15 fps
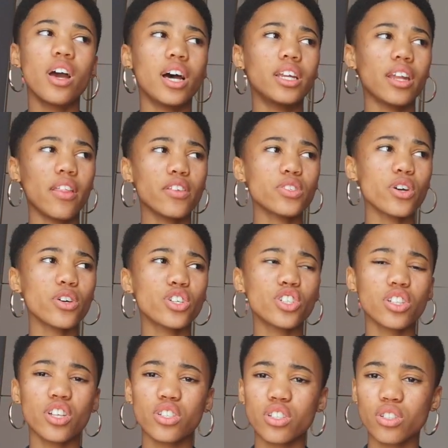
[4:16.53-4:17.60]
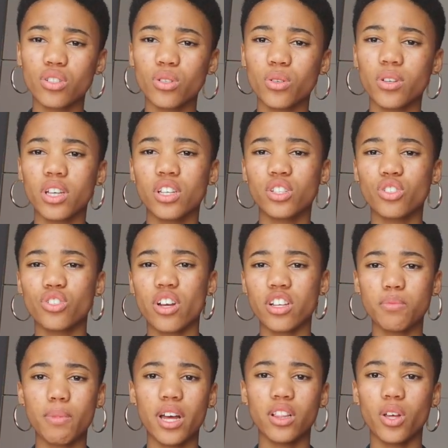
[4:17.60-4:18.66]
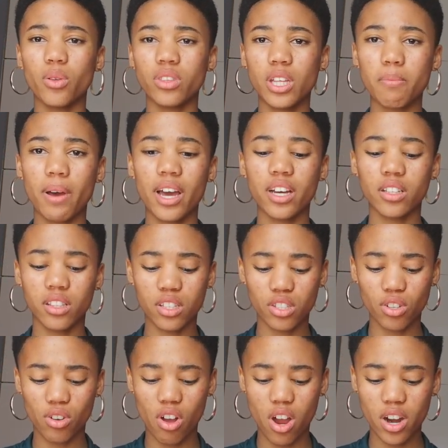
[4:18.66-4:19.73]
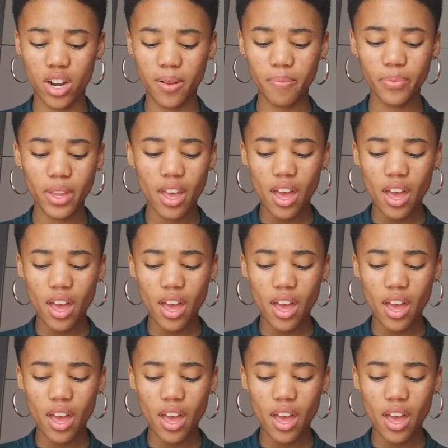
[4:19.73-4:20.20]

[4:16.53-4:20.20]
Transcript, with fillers: Another song you should listen to is Trust My Lonely by Alessia Cara.